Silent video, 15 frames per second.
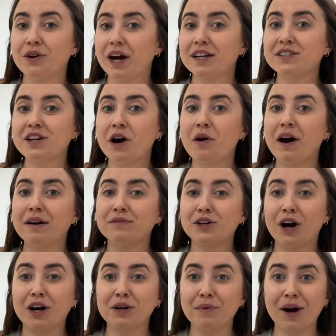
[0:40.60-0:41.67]
guys know I've
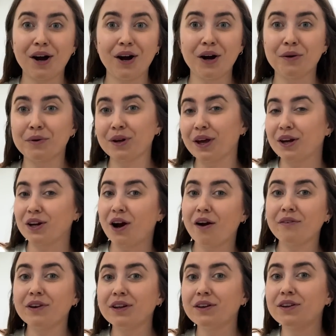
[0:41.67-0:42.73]
talked about how we're like
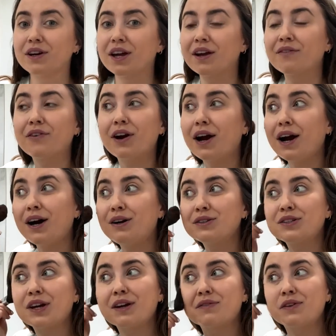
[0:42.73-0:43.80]
not really looking for a
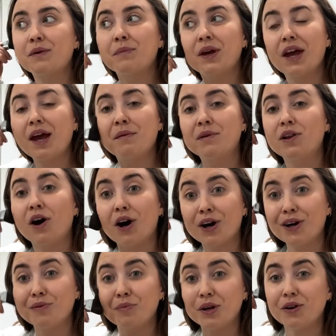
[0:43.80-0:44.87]
house. Like if something came along,
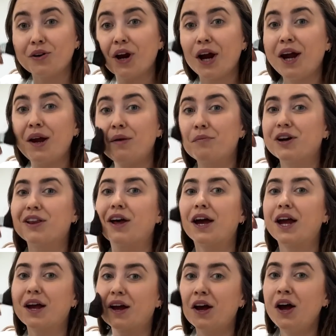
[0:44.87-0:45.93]
it'd be great, but
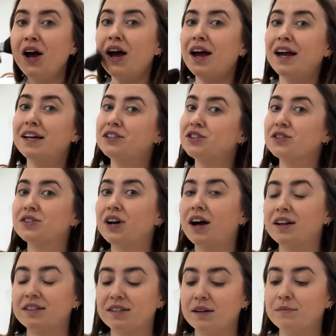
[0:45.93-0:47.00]
like it's just
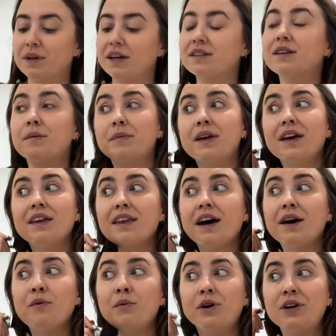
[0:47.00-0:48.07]
not seemed like something
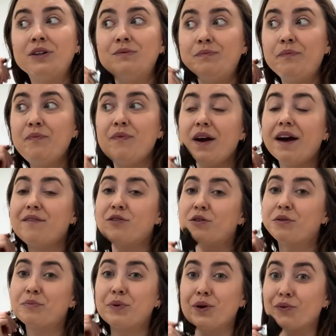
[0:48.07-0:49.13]
that would
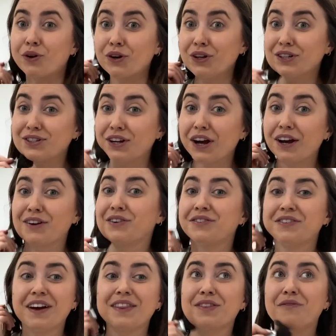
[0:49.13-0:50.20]
ever be realistic
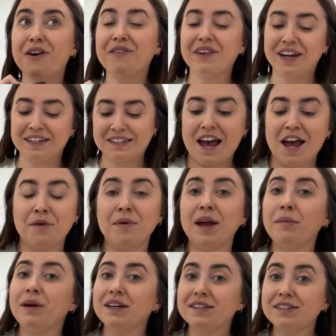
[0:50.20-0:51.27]
at the moment. And
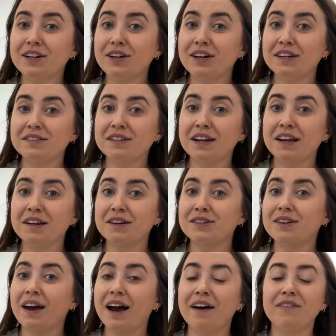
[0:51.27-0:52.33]
maybe it still isn't because
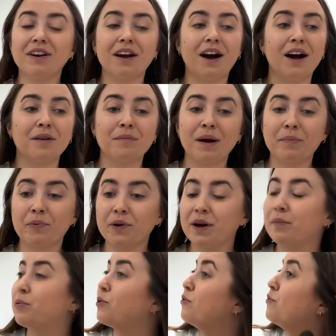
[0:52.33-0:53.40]
I haven't gotten my
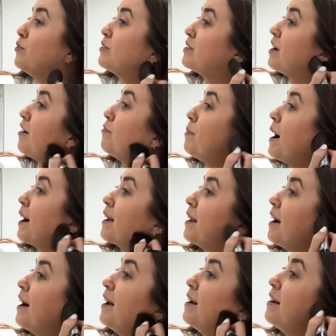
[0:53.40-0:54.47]
pre-approval stuff back
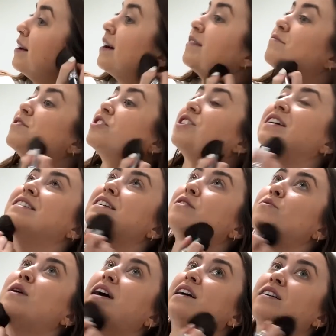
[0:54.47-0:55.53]
yet which I did a
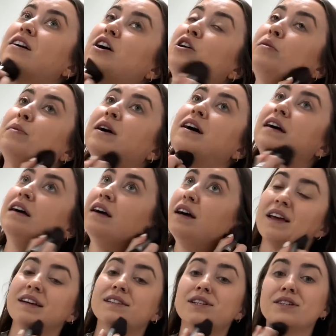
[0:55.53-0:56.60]
while ago, but
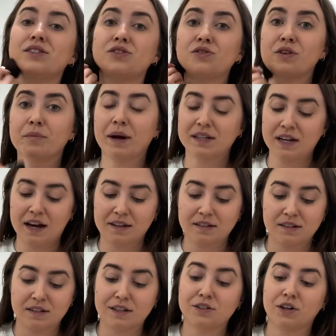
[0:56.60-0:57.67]
like since doing my
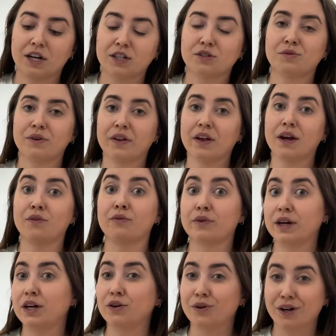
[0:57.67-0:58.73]
taxes this year, I just want to like
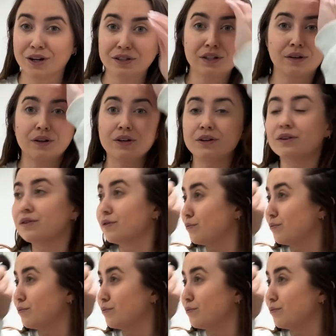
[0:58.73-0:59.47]
redo it because I could